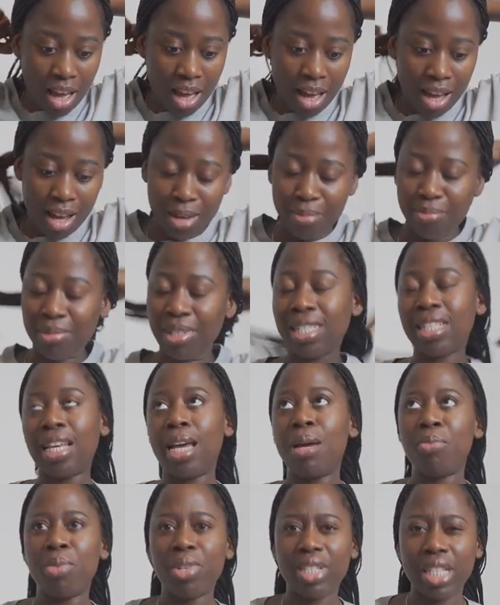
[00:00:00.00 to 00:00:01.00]
um, the
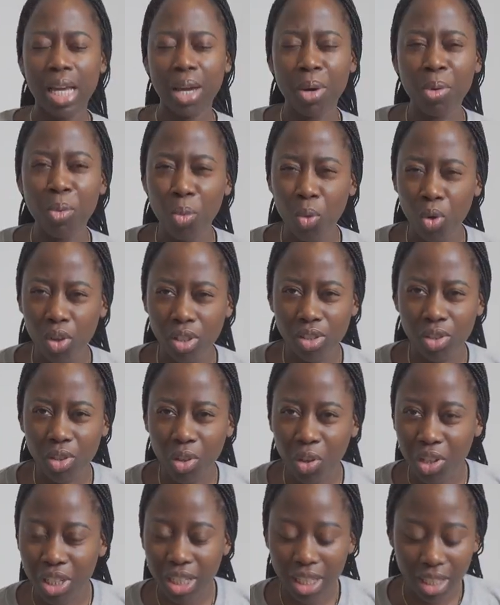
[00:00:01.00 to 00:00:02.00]
time was like one
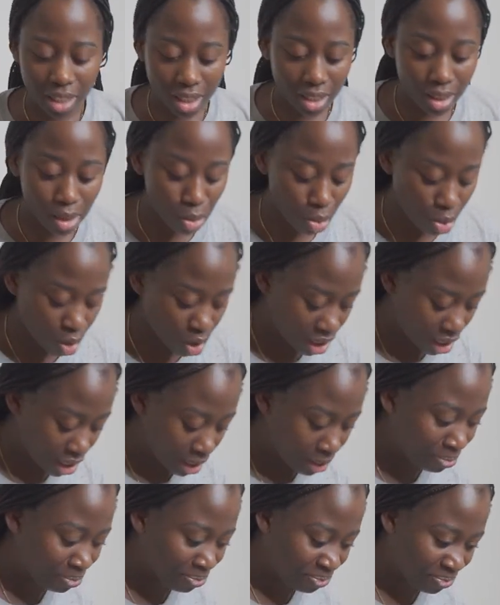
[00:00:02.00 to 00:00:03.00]
thirty in the
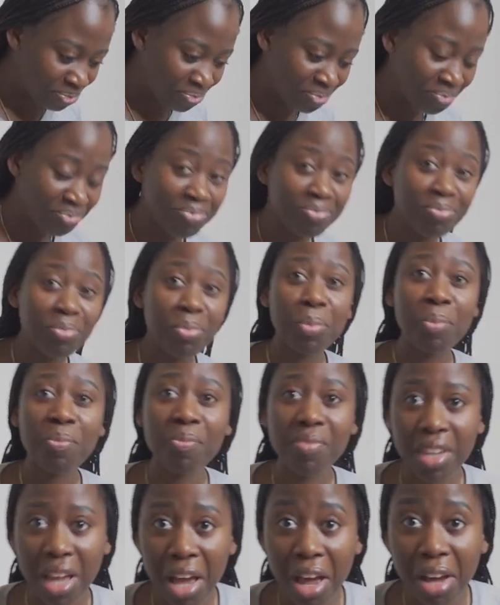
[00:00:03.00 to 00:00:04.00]
morning.
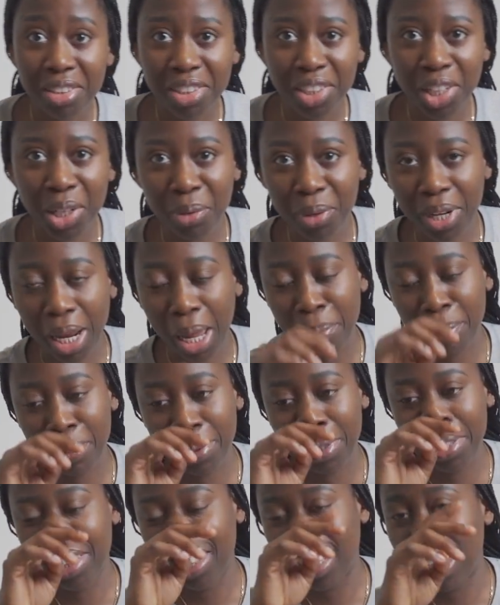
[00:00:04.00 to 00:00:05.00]
I'll tell you what
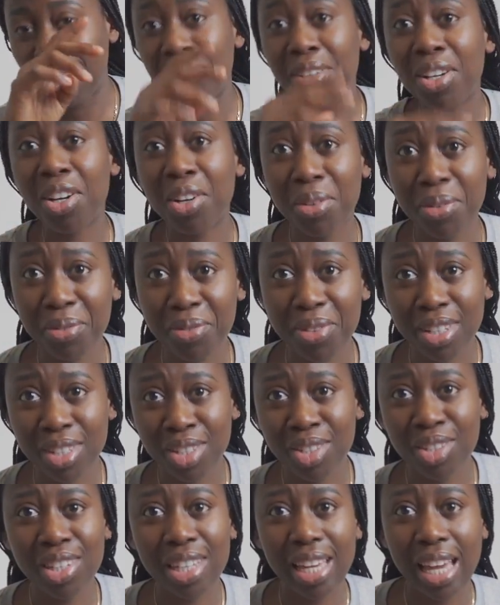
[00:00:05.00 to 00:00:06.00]
happened. Let me confess
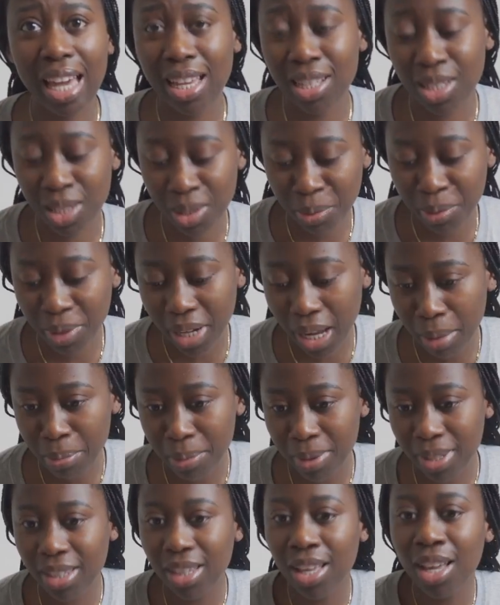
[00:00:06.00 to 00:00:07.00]
to you guys what
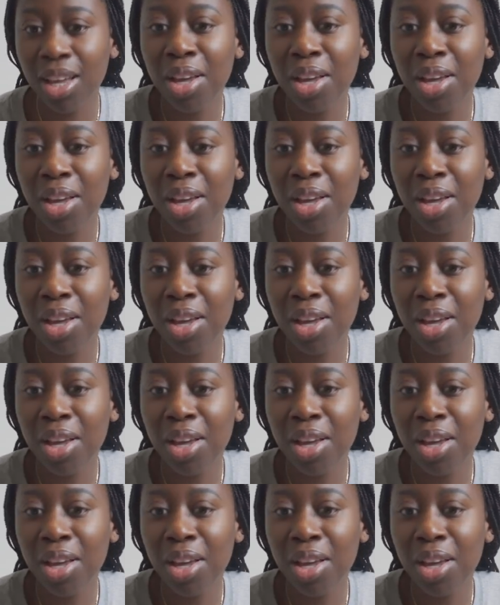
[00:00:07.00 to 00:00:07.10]
happened.